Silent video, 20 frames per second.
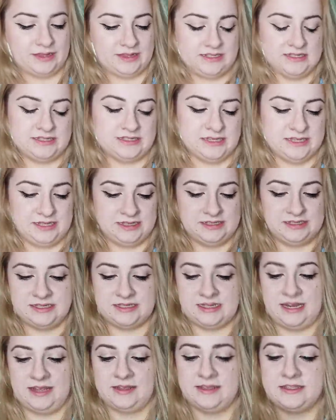This is
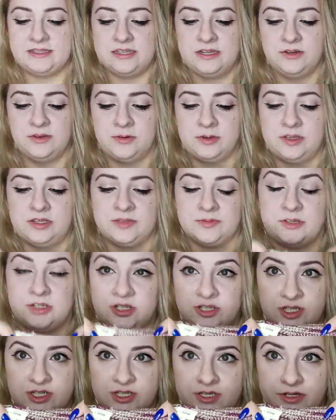Silence and Noise, which
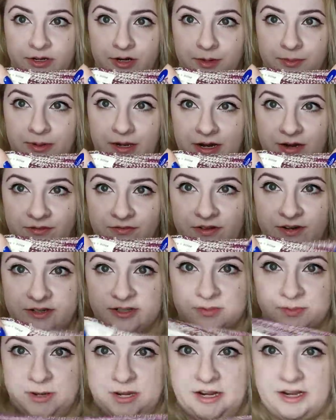is just an Urban
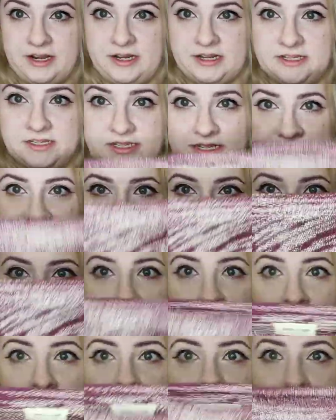Outfitters brand in a size
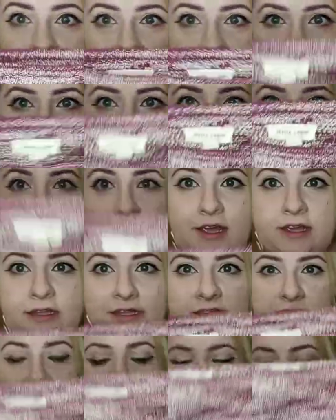small, but I
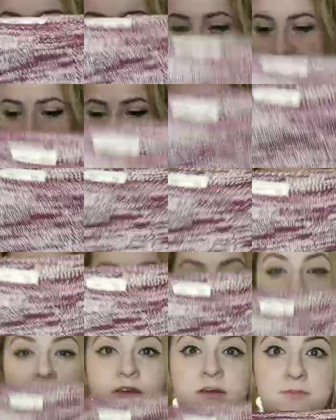liked the
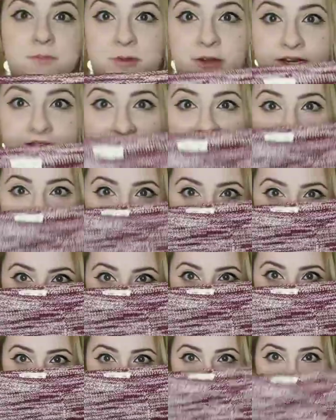print of
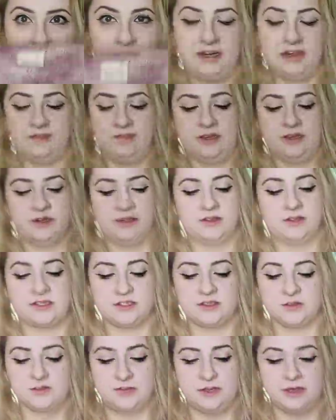it, and I figured
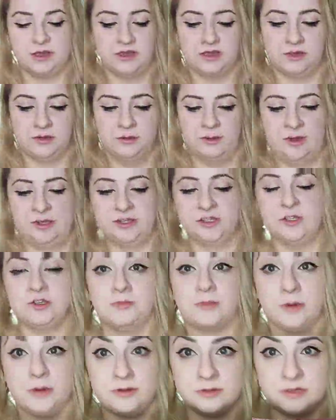this would be a good one to
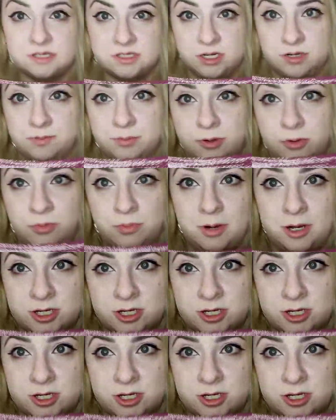post on both